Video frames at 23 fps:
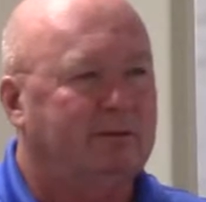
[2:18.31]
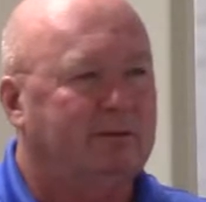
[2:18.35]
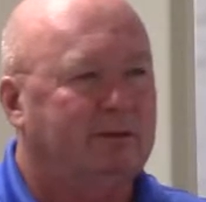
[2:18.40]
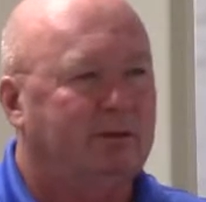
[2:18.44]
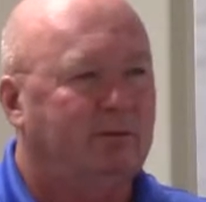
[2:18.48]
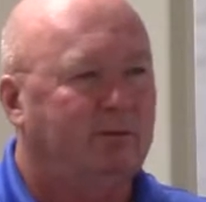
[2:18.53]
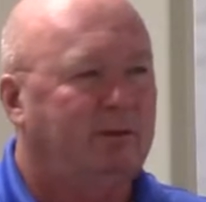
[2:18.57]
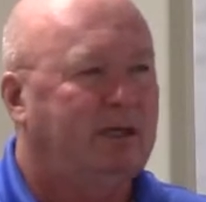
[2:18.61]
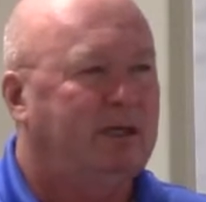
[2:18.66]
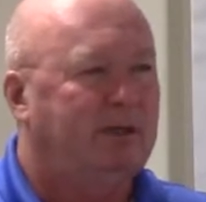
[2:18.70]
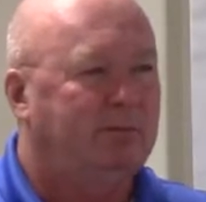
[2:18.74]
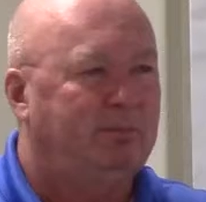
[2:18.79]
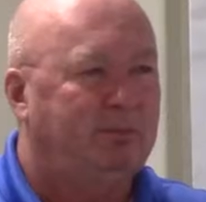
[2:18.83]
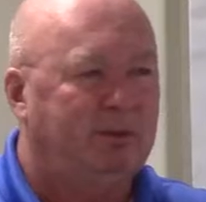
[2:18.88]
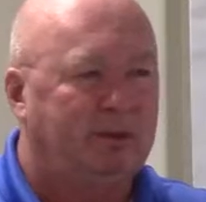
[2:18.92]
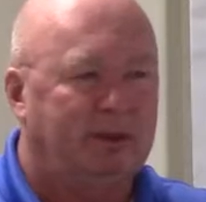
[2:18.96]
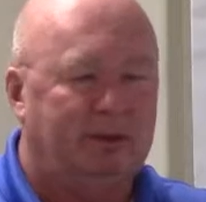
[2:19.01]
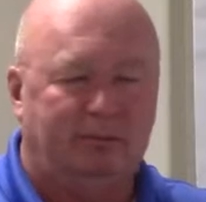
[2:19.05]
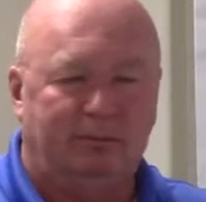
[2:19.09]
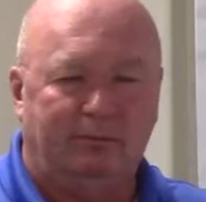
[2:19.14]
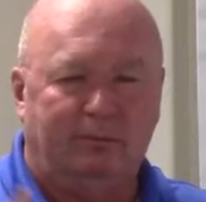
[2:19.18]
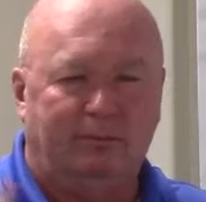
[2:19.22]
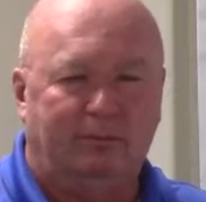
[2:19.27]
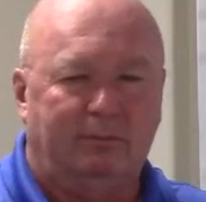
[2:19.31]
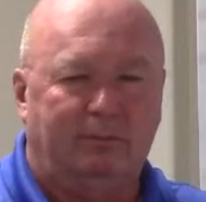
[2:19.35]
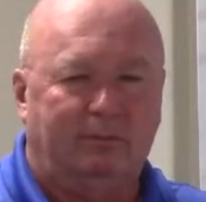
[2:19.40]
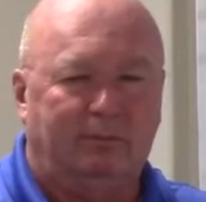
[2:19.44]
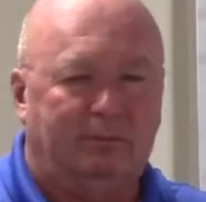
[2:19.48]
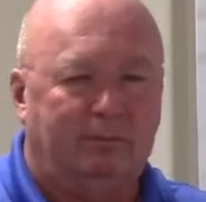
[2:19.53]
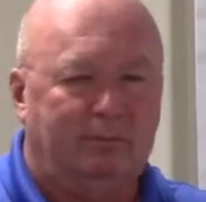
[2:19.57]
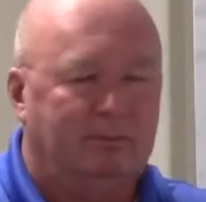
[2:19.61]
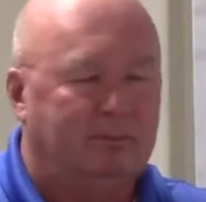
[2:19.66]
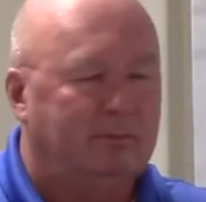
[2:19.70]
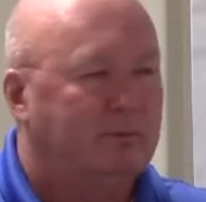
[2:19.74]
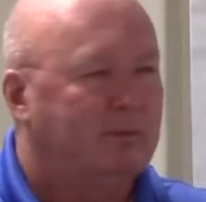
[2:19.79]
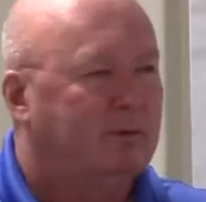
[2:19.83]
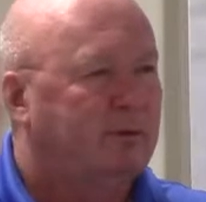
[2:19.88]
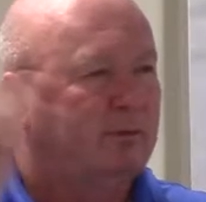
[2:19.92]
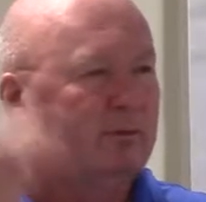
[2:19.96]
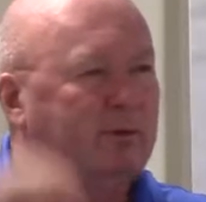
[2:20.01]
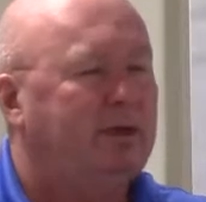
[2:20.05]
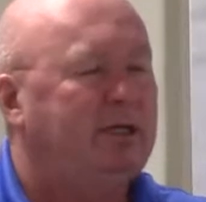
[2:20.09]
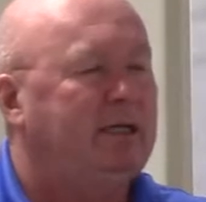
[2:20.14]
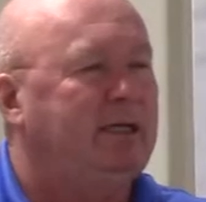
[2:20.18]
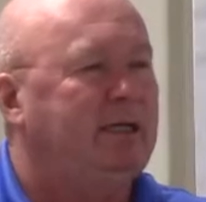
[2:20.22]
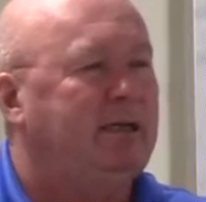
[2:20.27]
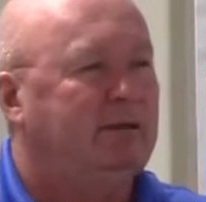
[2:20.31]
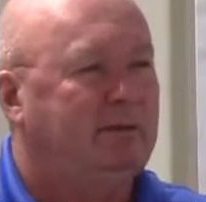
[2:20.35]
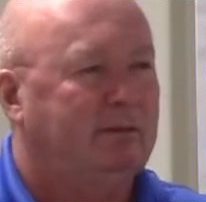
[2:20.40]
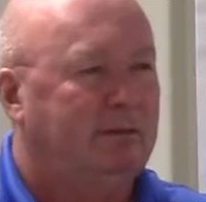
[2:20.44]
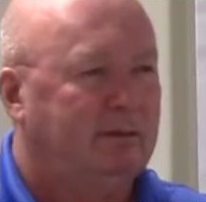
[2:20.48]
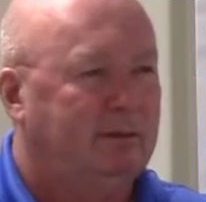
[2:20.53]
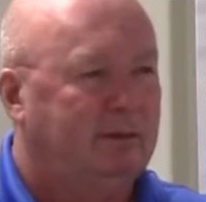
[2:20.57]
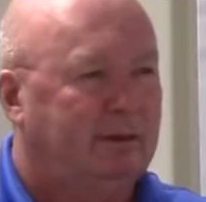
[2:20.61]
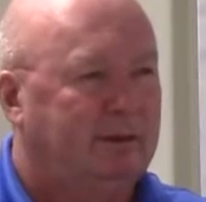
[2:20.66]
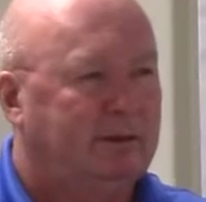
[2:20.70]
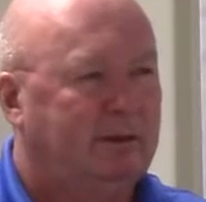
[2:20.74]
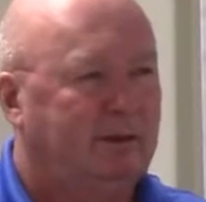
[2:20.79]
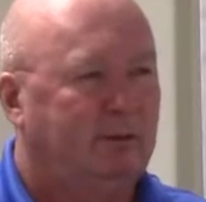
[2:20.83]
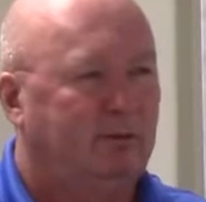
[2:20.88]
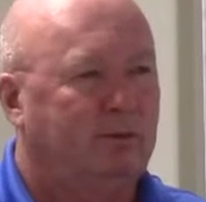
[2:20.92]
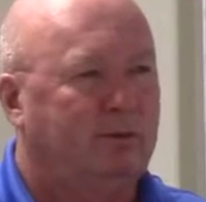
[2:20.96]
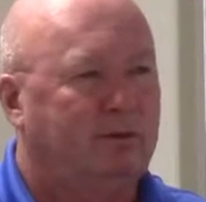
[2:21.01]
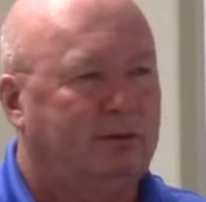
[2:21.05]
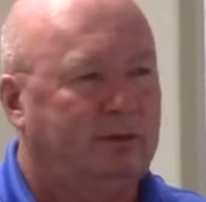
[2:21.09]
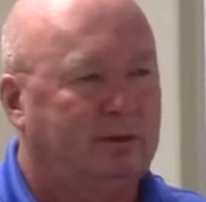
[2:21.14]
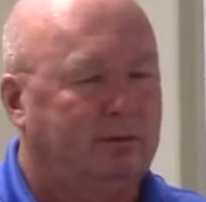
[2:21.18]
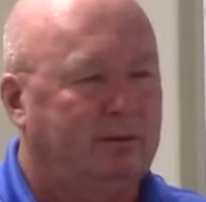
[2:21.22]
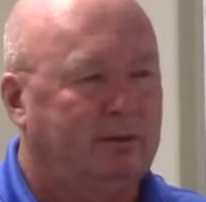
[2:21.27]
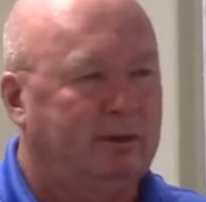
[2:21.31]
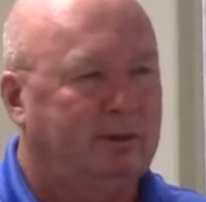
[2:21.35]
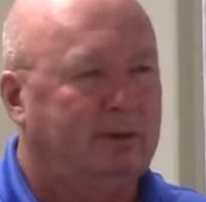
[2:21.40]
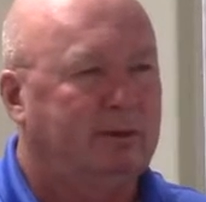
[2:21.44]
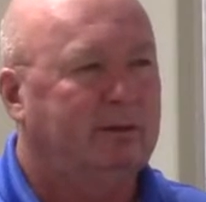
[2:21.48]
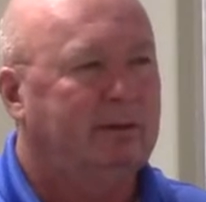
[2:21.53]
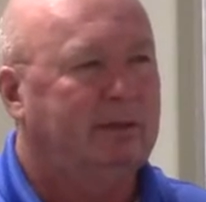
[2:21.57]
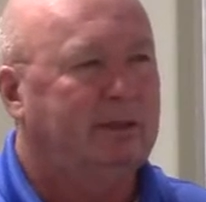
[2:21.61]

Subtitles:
So we can put 3 doors on it.